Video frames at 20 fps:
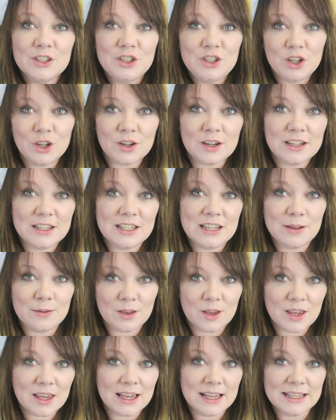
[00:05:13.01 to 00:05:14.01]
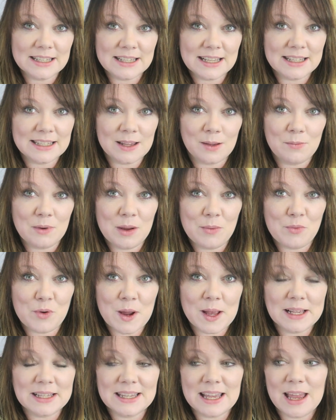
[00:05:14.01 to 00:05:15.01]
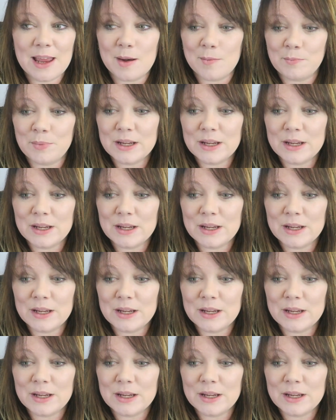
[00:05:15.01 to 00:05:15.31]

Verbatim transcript: chocolate chip cookies that somebody brings in,